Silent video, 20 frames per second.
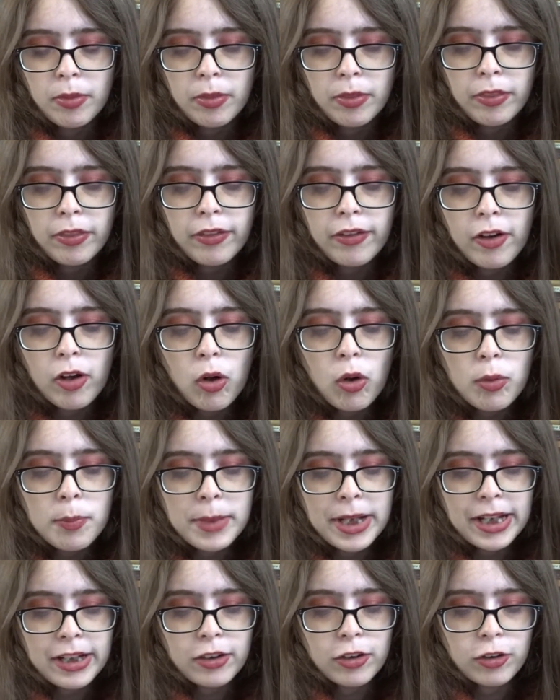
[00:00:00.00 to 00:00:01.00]
The old
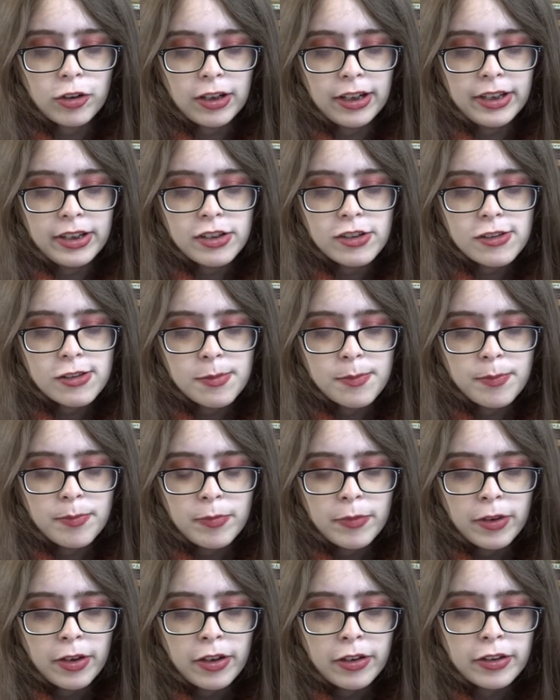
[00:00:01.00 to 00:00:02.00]
man grinned.
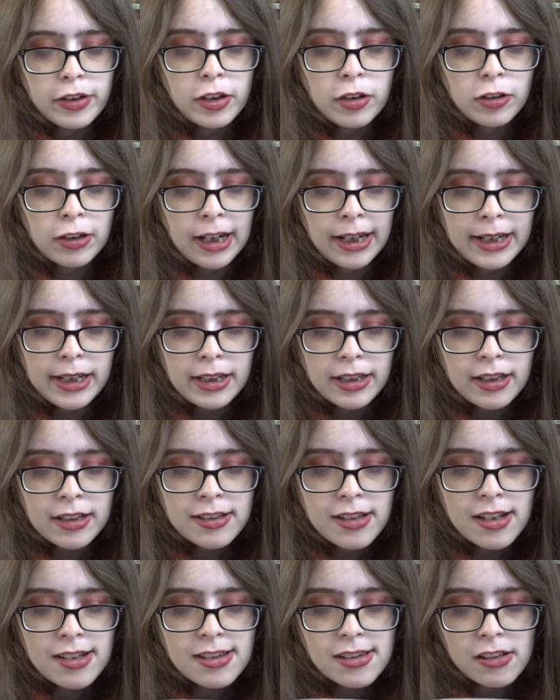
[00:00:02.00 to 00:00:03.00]
"You're right, it
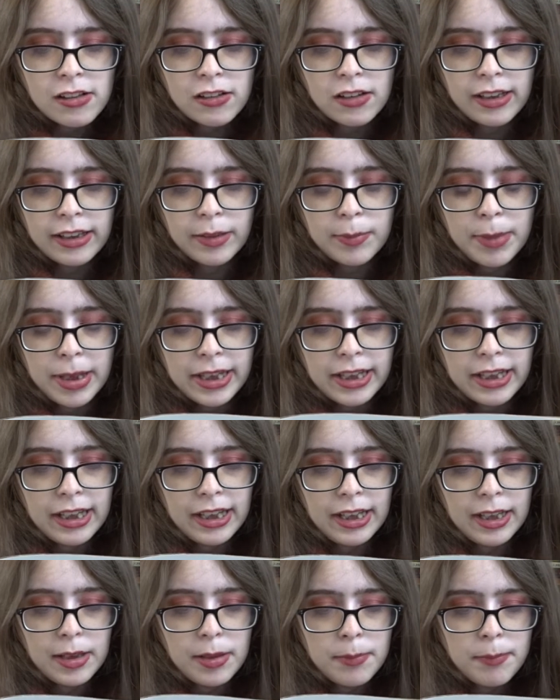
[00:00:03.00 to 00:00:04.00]
does look like my
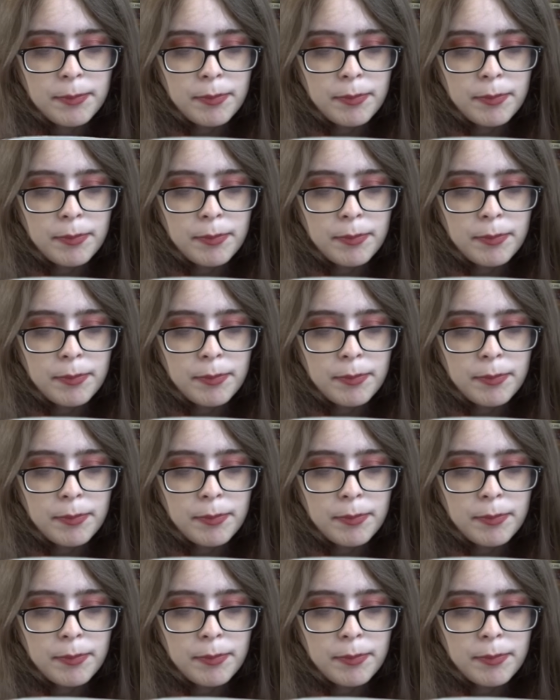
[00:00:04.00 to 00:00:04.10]
cane."